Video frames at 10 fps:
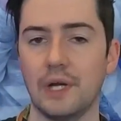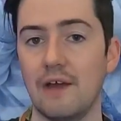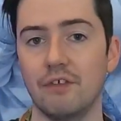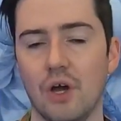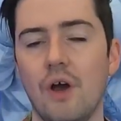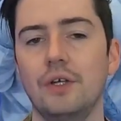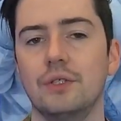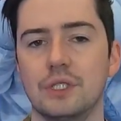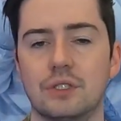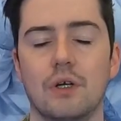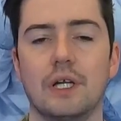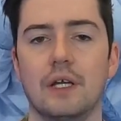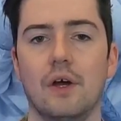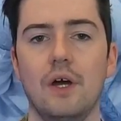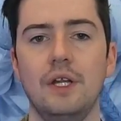have it on, you're just turning it
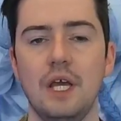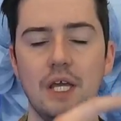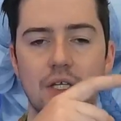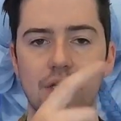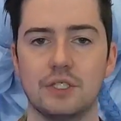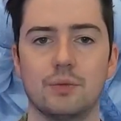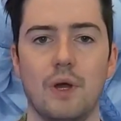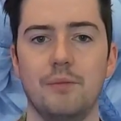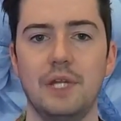on, you just swipe